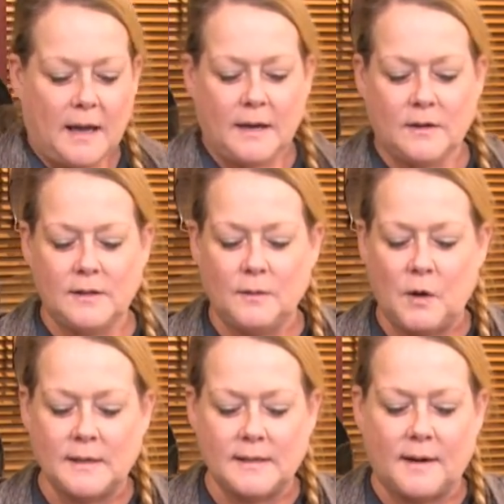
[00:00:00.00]
here's the
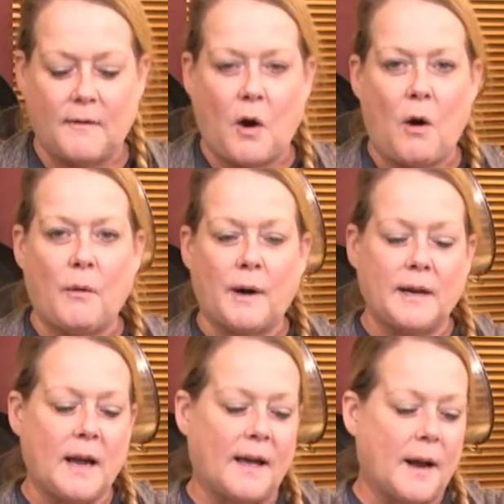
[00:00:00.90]
ones that I've
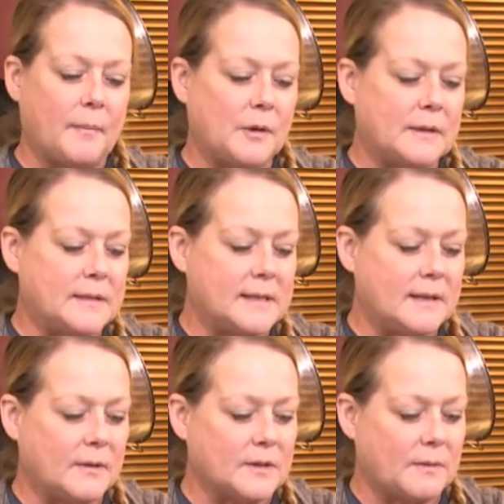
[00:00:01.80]
already cut up. You can see
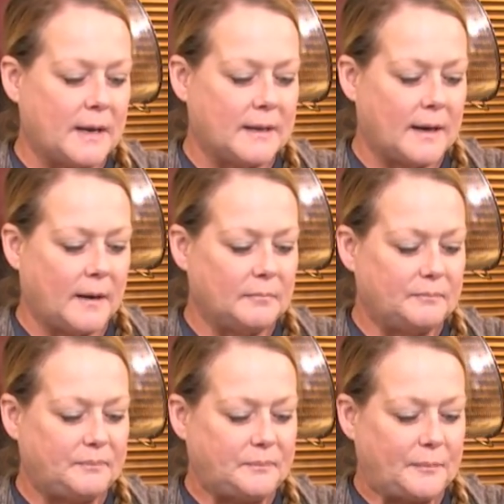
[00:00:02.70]
those right there.
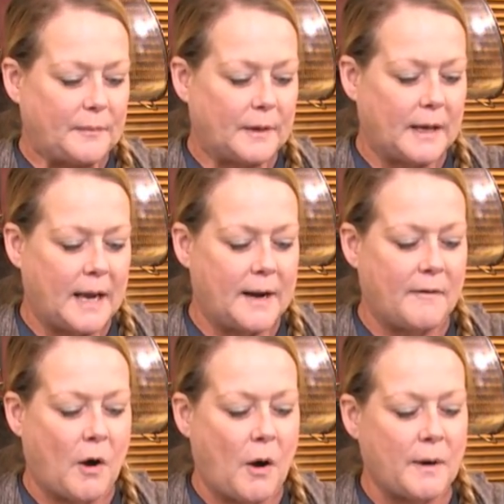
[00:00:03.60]
And
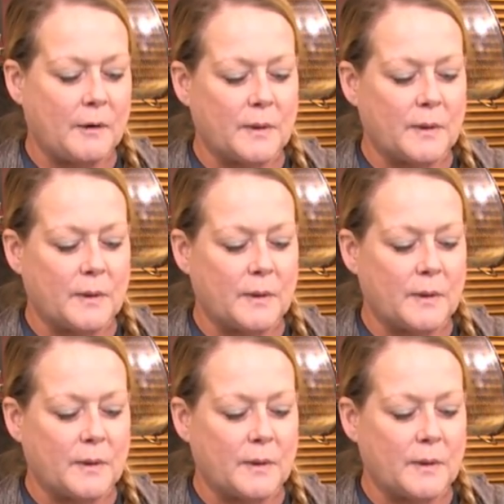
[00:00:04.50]
I've already